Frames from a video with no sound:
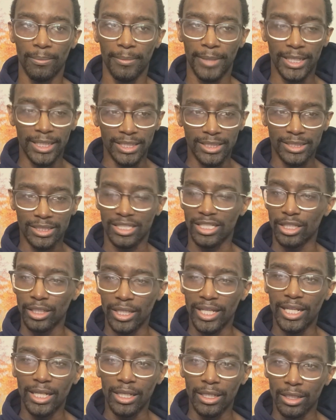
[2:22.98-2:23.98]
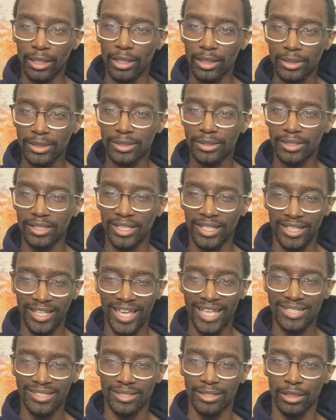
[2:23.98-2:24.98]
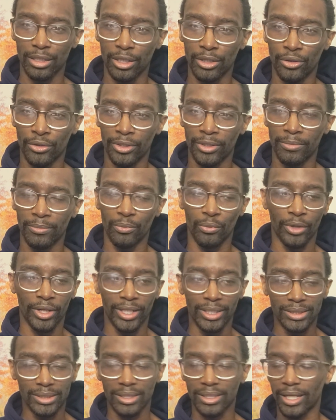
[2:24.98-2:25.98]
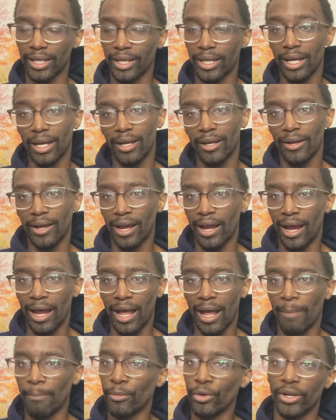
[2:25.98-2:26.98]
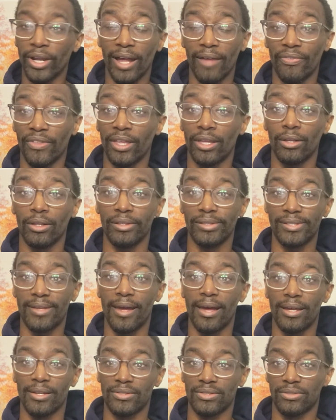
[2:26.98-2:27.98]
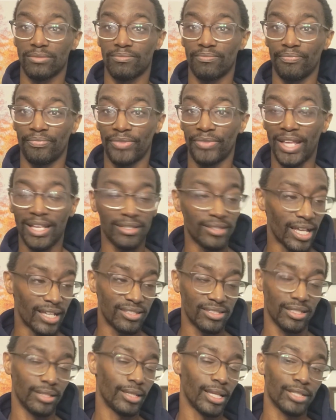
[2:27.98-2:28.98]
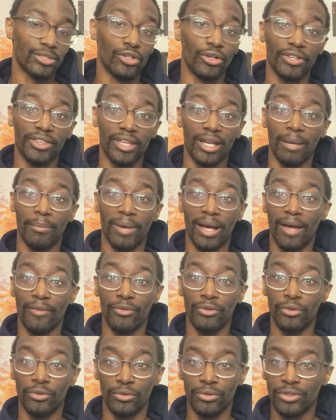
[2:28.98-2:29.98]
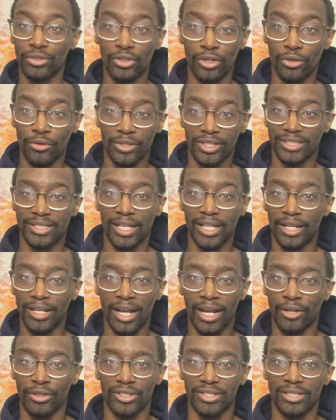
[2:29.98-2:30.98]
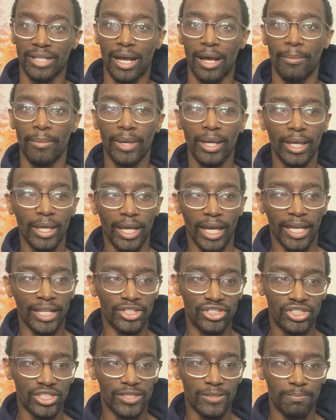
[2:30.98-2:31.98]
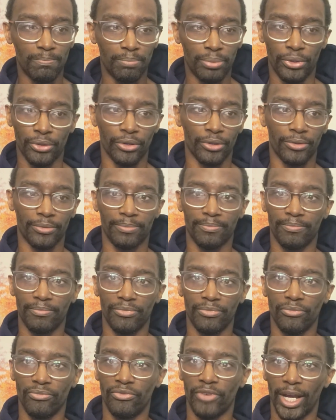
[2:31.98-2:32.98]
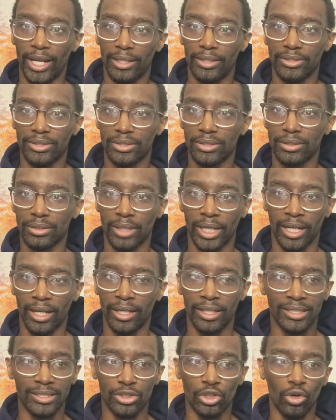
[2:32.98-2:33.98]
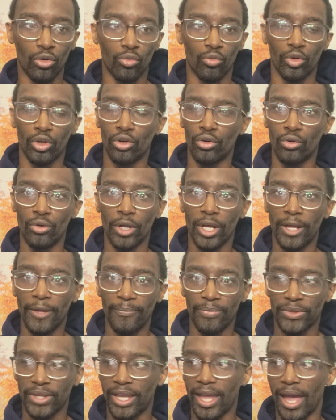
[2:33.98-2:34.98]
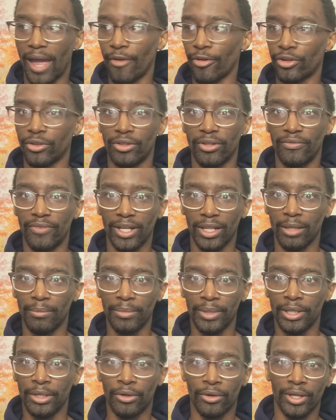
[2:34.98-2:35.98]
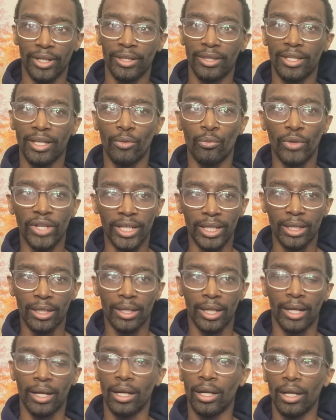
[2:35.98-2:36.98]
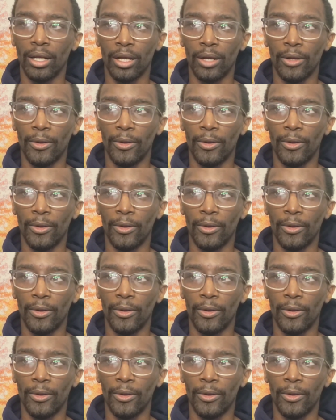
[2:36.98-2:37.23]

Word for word: but he just, he looks, he has this look on him where he's like, I'm going to have to kill these guys. That, that's it. That's the only thing I'm going to have to do, you know, because they're not going to stop. And it's just pure violence. Like, it's no real character development or anything. We get like